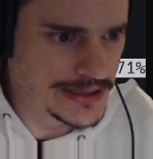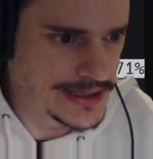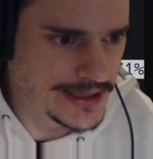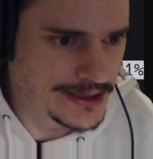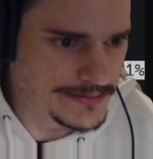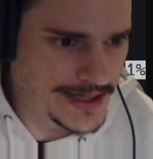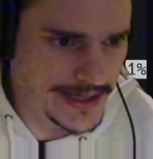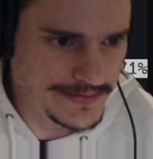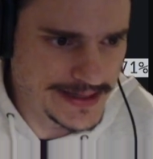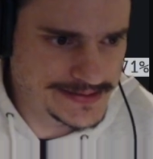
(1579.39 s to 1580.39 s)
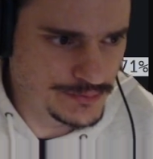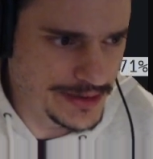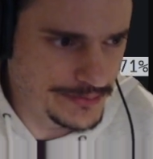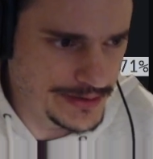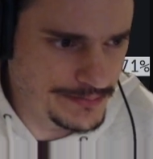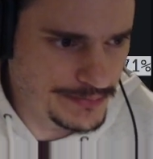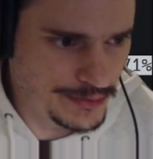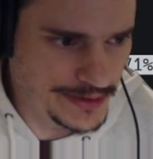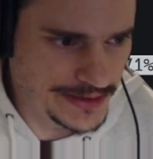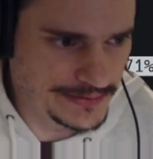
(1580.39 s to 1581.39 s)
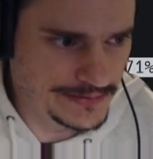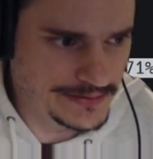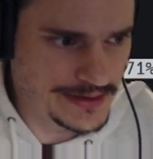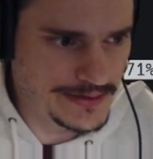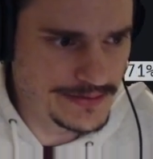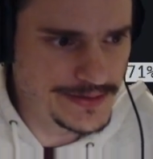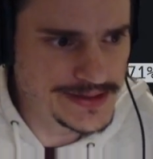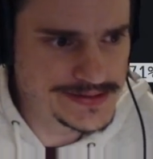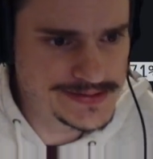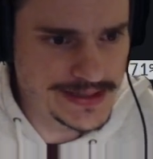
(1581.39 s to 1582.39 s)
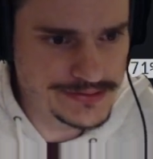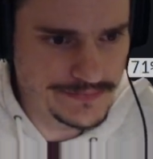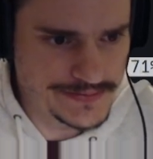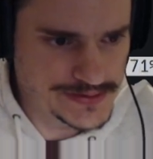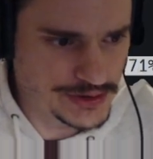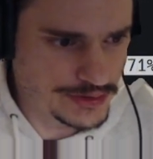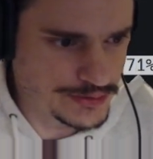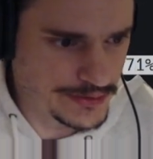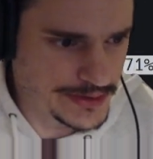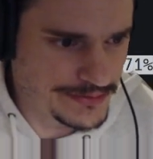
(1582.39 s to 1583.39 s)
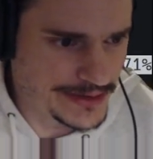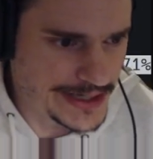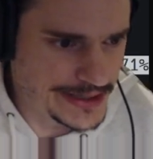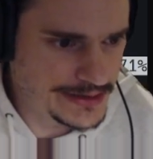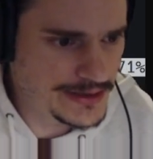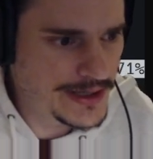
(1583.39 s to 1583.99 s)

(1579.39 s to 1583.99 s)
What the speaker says: and that's where we're putting the center of the circle that we're creating.